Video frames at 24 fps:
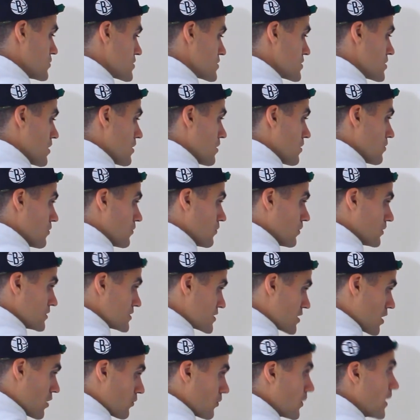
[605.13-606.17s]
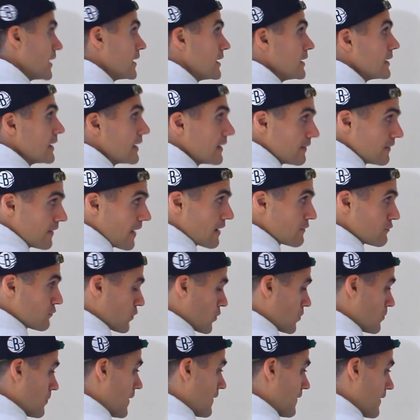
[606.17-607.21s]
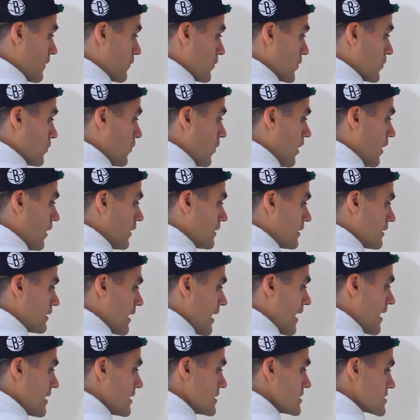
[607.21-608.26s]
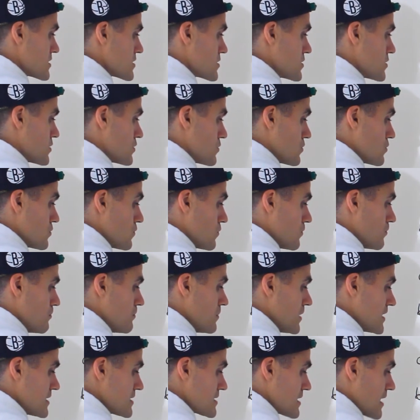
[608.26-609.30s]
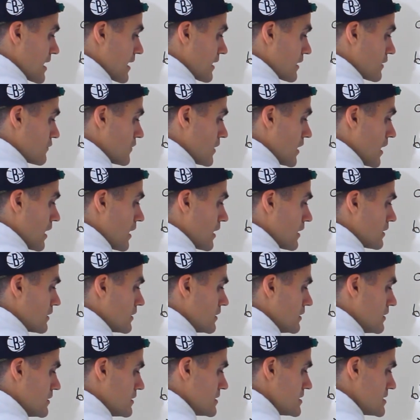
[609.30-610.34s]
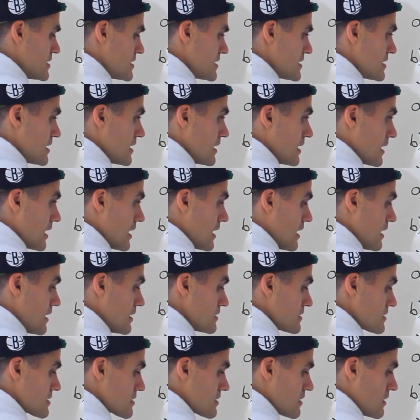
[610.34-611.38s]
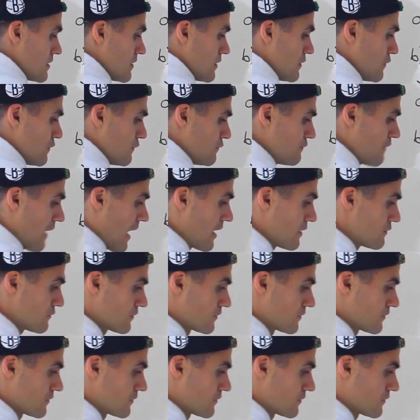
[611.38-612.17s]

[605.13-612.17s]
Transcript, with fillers: So it's already in that format that we want. a is 2, b is negative 9, c is 5.